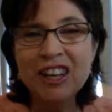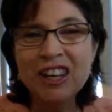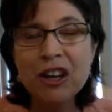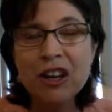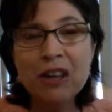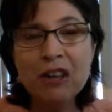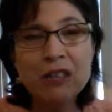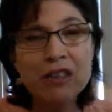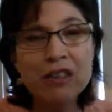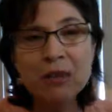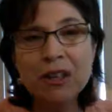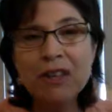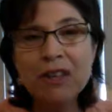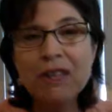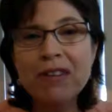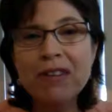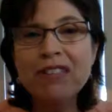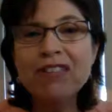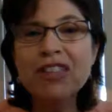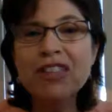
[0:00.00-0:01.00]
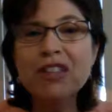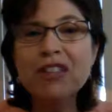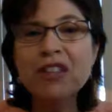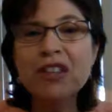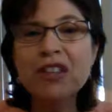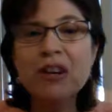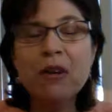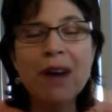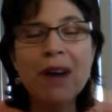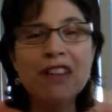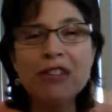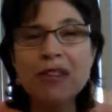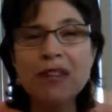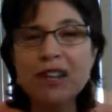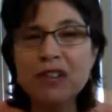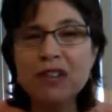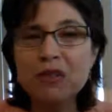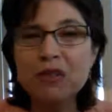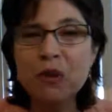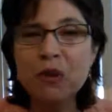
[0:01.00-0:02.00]
Over 25 years ago, I
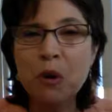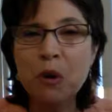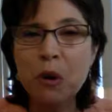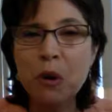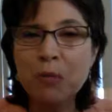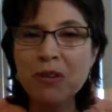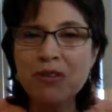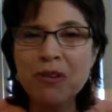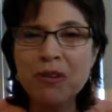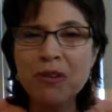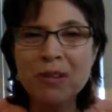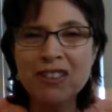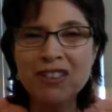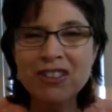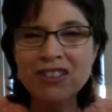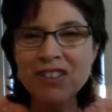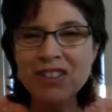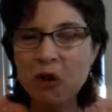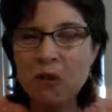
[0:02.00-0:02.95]
transformed from an